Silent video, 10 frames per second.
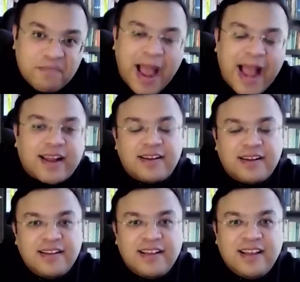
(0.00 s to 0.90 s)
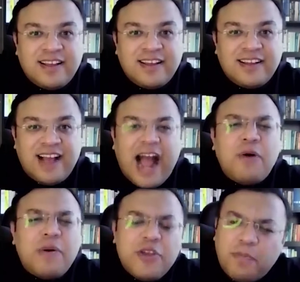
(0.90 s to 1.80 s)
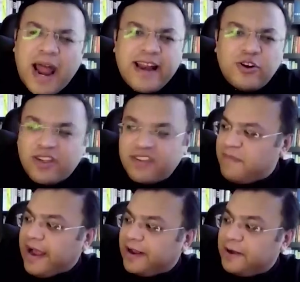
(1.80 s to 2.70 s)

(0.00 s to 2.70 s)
back. How are you planning to give back?